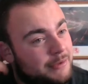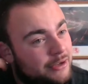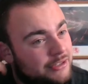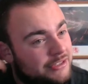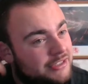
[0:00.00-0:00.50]

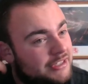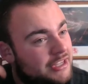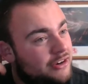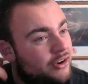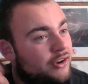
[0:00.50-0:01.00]
because,
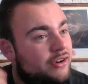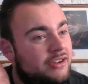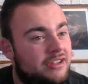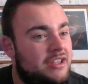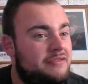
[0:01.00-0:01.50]
you know,
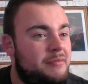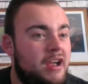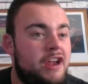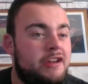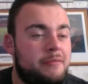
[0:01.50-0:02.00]
if
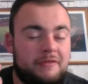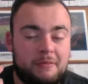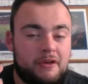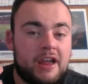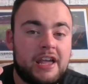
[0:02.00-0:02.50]

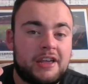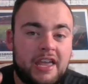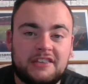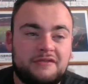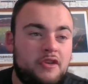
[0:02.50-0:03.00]
McGregor
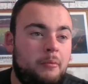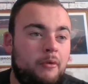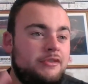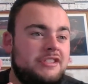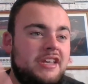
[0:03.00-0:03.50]
gets a few
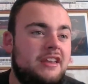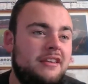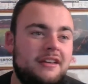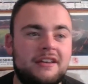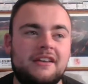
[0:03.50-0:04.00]
punches
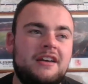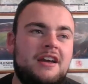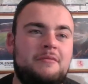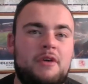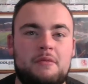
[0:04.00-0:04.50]
in
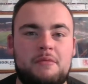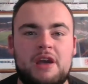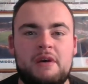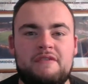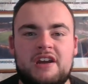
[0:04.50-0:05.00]
and
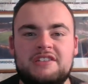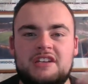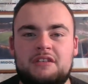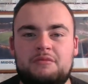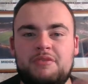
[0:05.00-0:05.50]
Mayweather
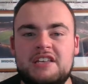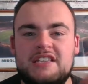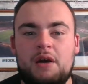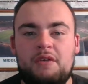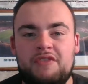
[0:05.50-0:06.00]
actually plays
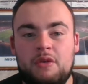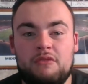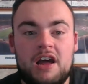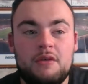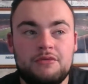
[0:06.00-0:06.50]
out a few
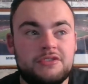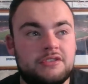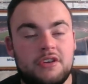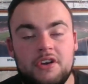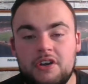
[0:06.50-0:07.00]

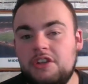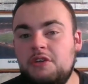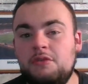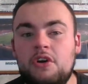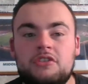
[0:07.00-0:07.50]
rounds, then
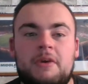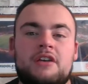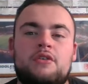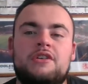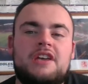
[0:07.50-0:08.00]
who knows, it
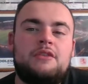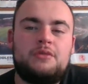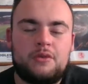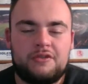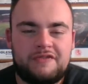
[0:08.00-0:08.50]
might go down
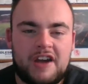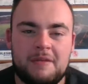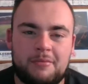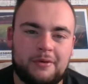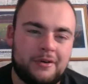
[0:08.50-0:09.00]
to a good
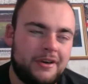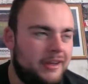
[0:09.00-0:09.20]
fight. But